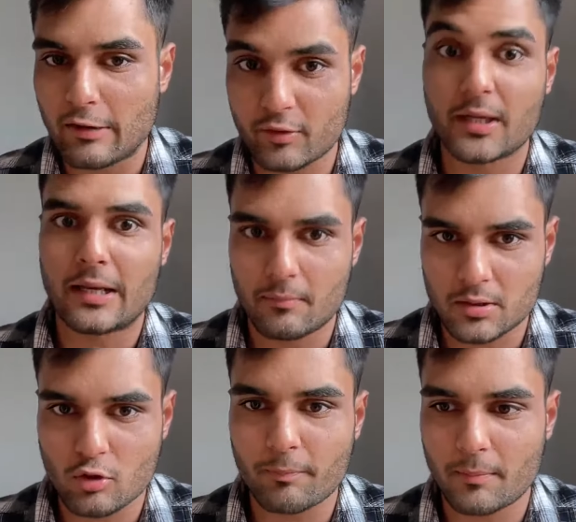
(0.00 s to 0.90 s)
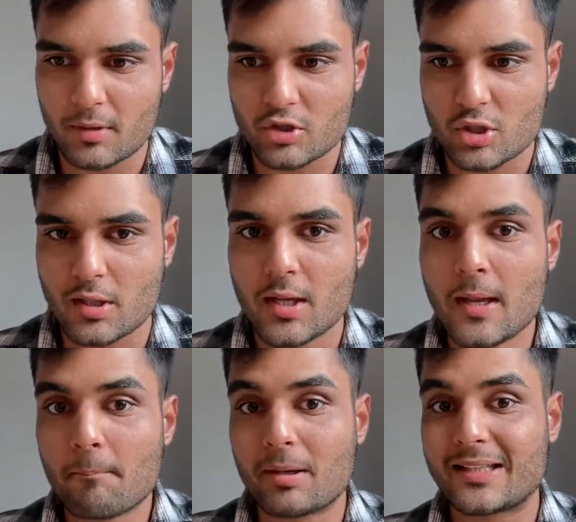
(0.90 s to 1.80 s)
after 9 months of preparation.
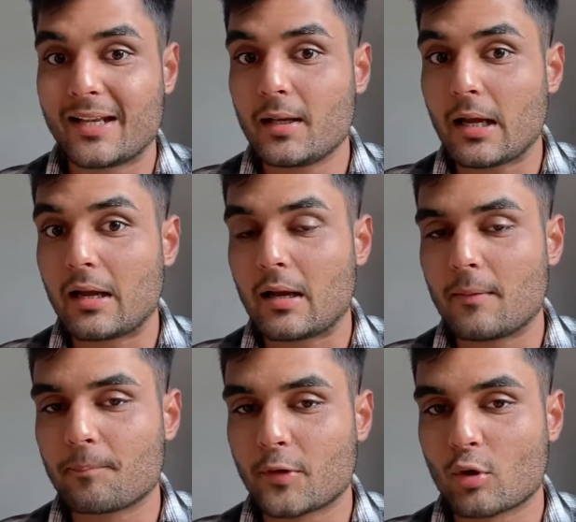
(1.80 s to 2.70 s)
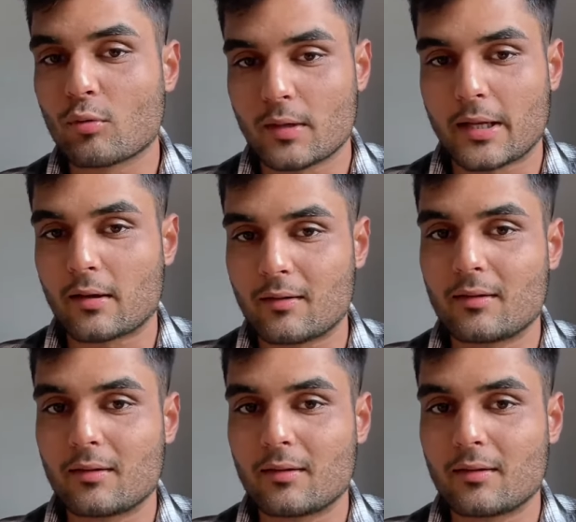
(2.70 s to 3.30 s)
But then, like,